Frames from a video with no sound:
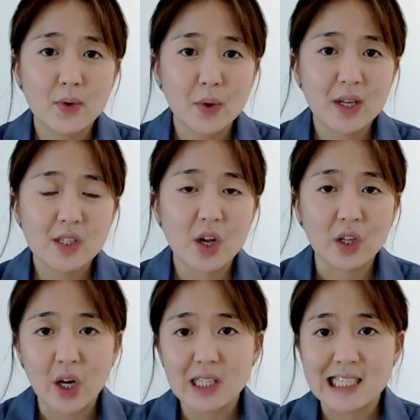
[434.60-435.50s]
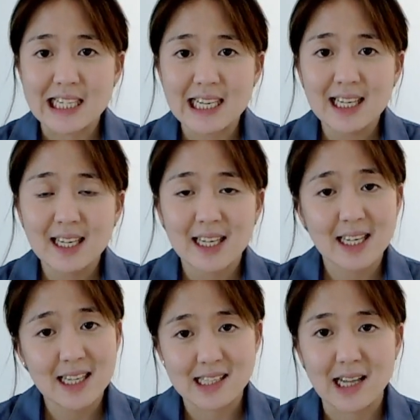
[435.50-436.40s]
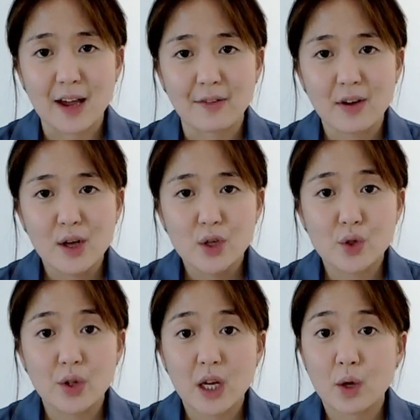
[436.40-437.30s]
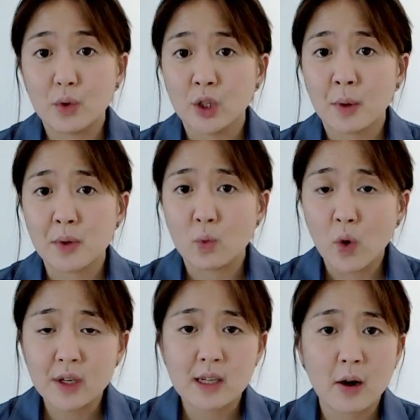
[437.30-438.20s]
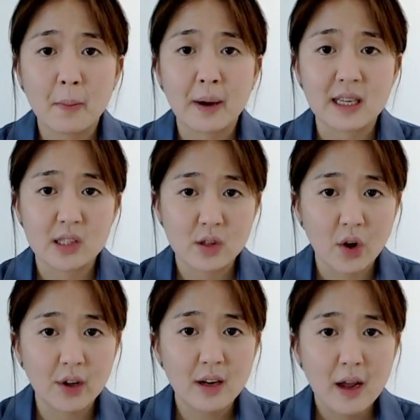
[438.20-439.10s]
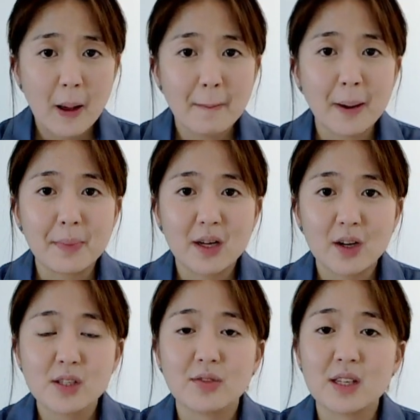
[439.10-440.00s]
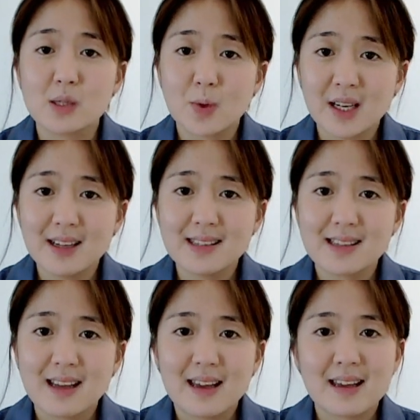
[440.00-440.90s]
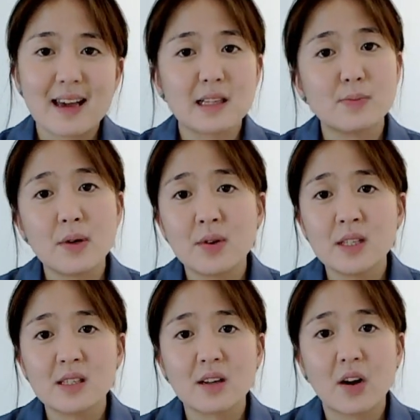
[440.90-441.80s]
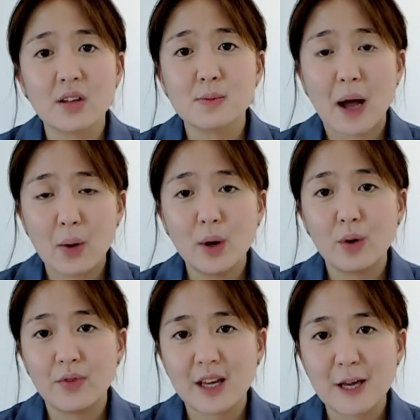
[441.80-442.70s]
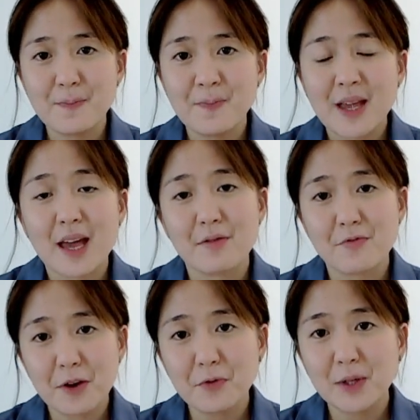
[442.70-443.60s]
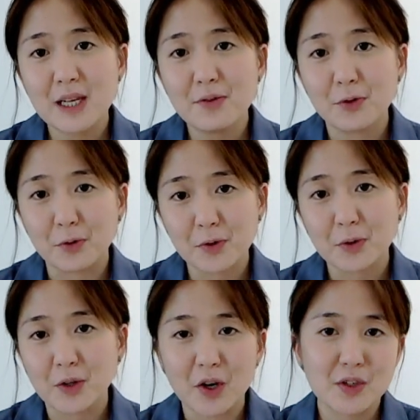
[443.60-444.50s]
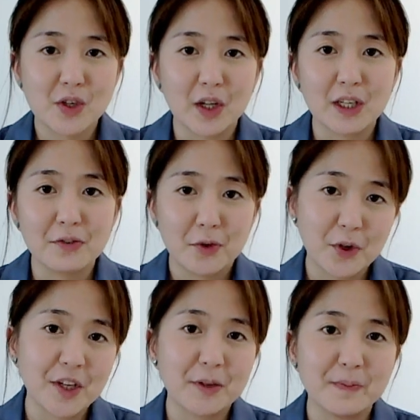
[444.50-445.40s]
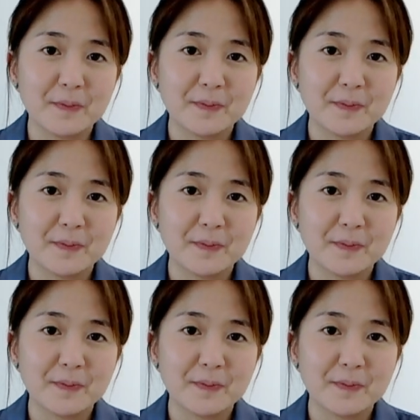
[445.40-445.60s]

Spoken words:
focus on God's leading in his life, so that he will not be worn down by his thorn, but because of this weakness, he experienced God's power over him and faithfully fulfilled God's calling for him.